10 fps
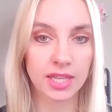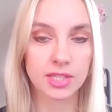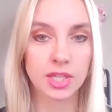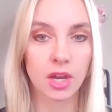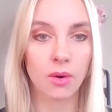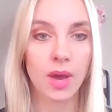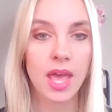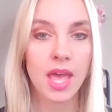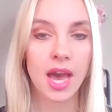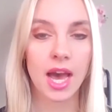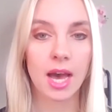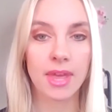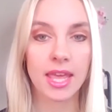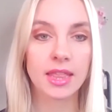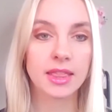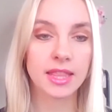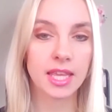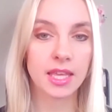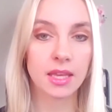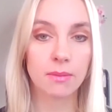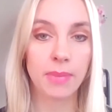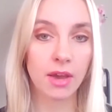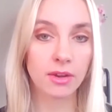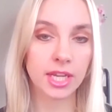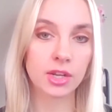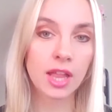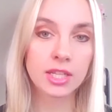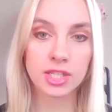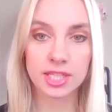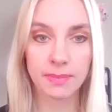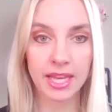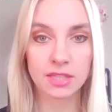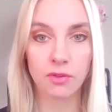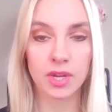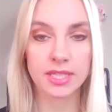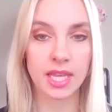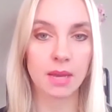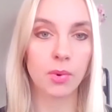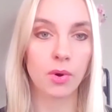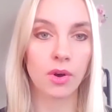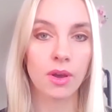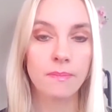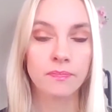So in the biotechnology space, for example,